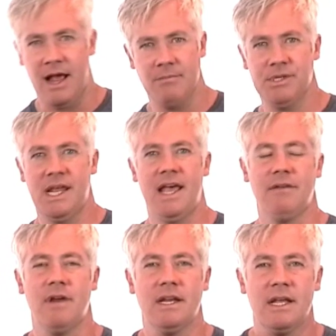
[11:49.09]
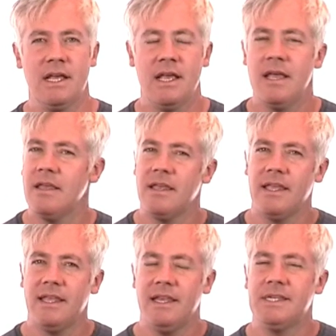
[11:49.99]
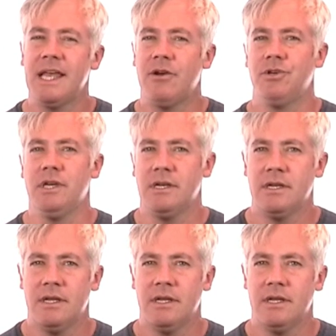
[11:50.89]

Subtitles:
I'm sad, right? It's energy,